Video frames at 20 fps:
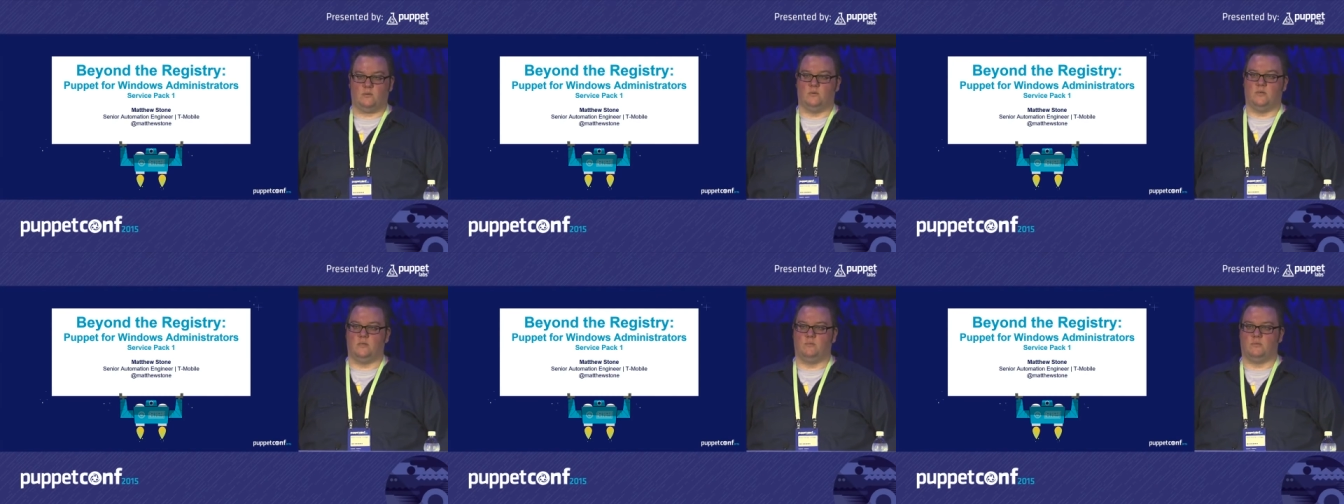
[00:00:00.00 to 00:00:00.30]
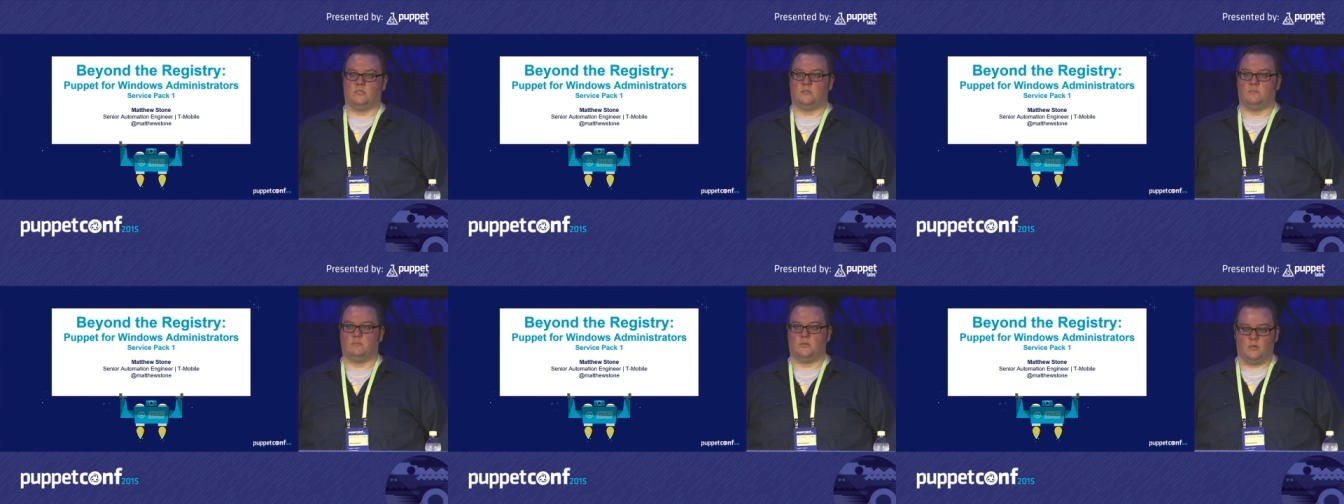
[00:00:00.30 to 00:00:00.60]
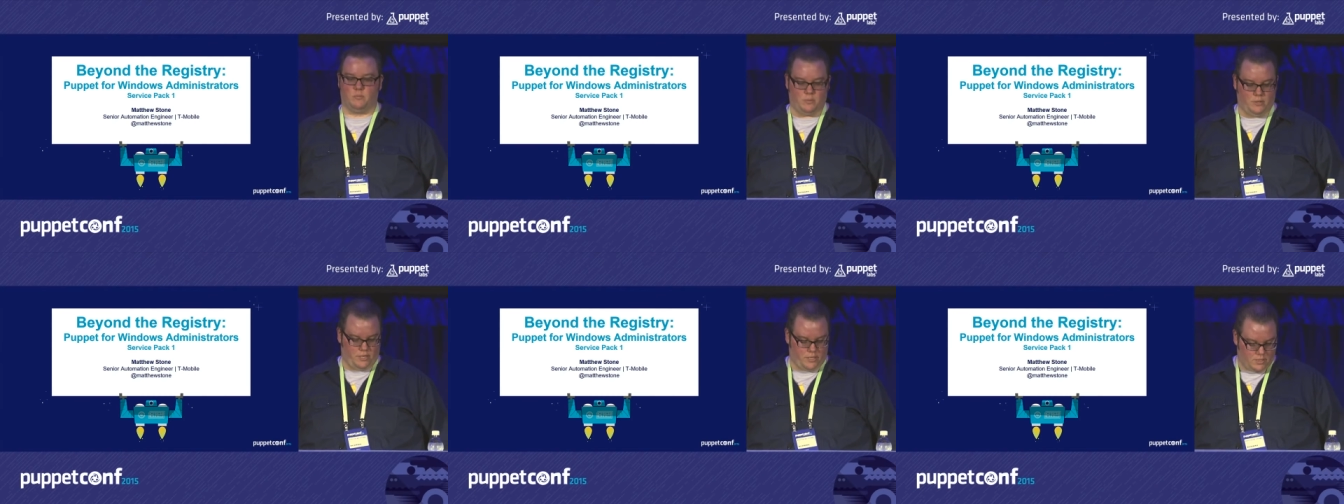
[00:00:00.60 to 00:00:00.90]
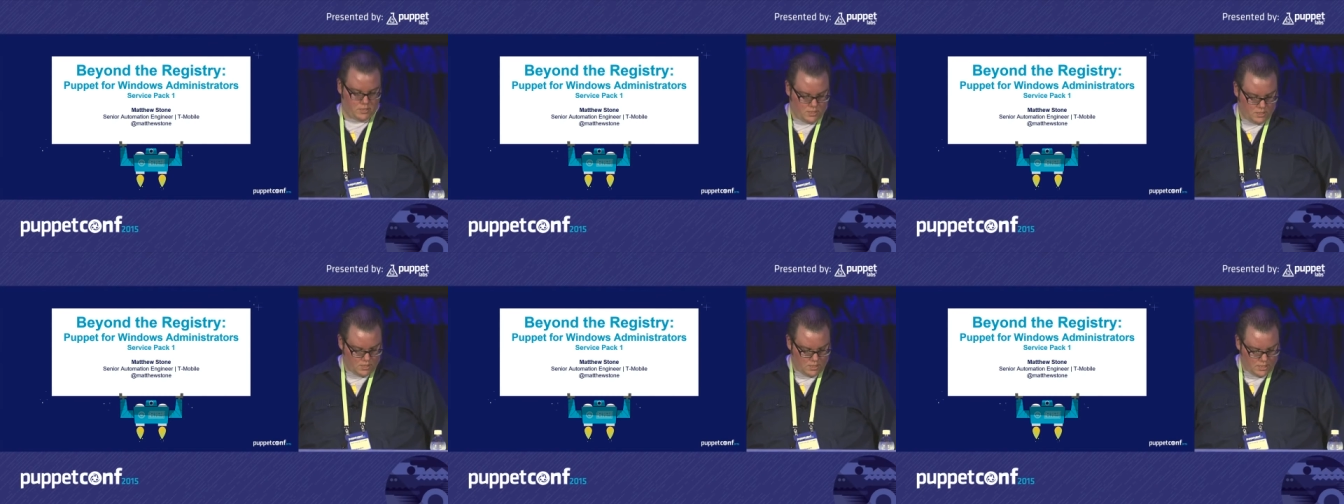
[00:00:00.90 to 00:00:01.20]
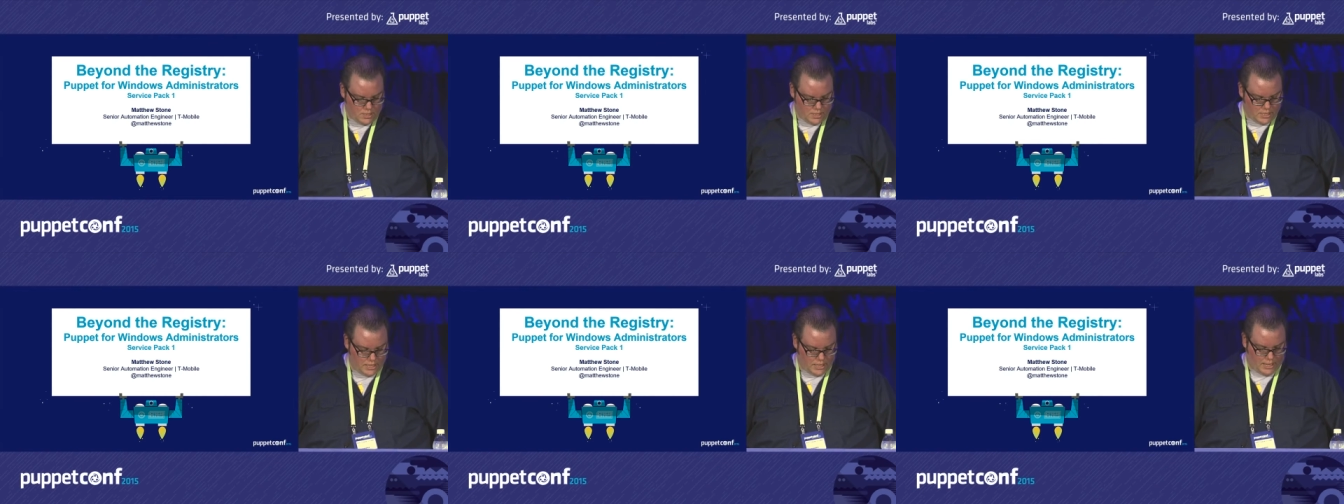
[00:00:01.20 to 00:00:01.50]
1 was appropriate.
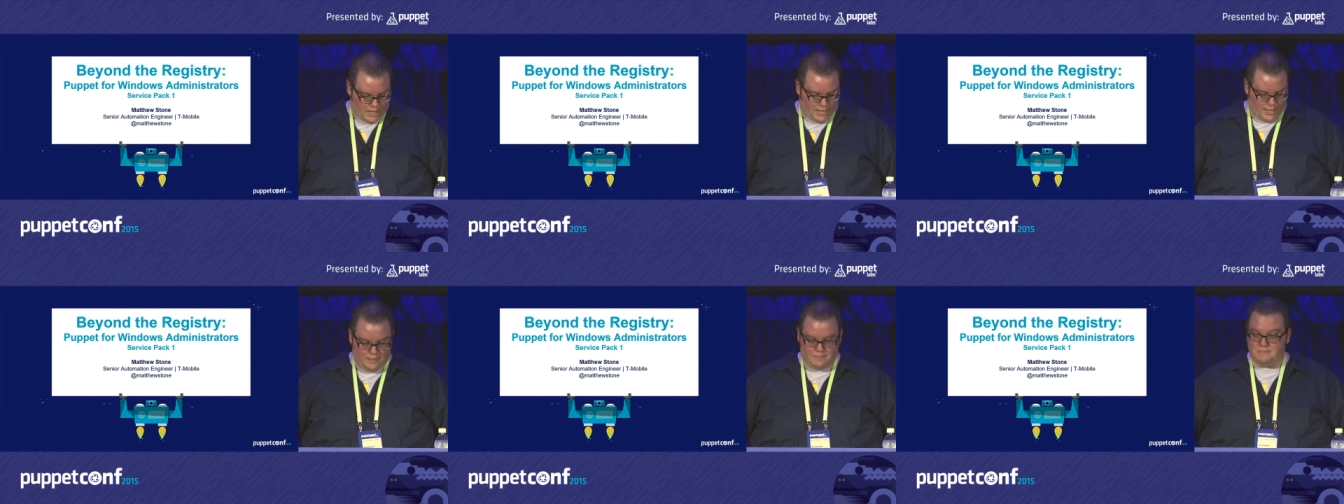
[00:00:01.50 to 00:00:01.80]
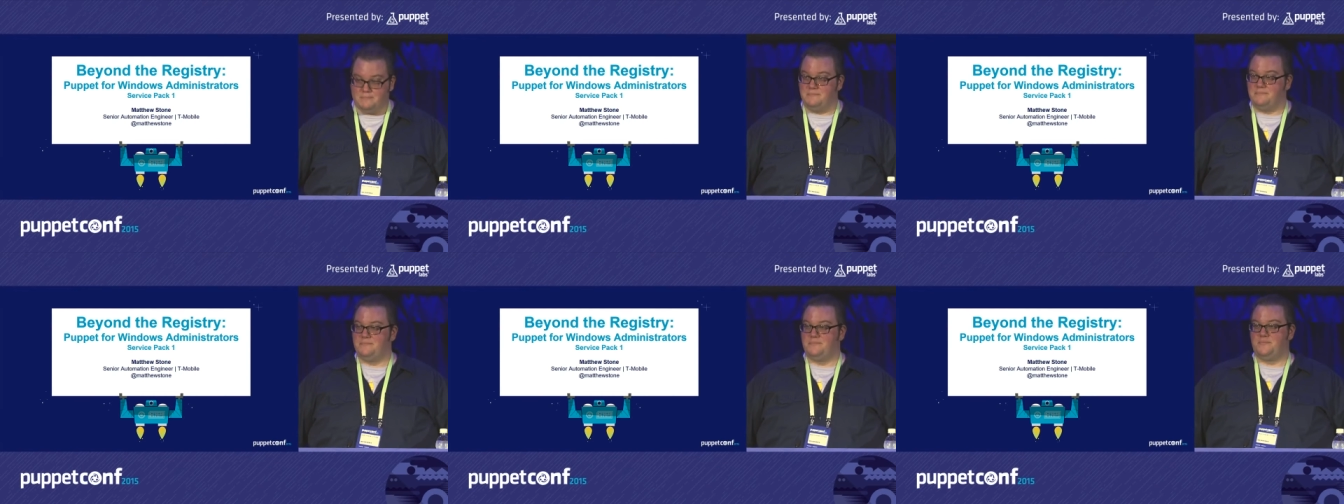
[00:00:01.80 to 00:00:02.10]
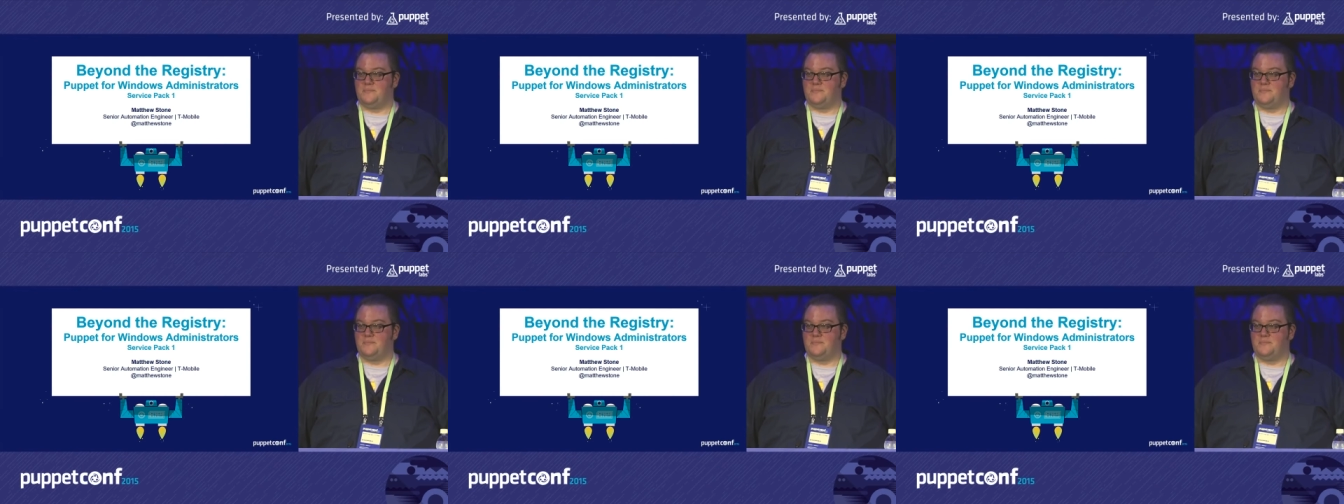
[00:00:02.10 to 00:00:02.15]
Um,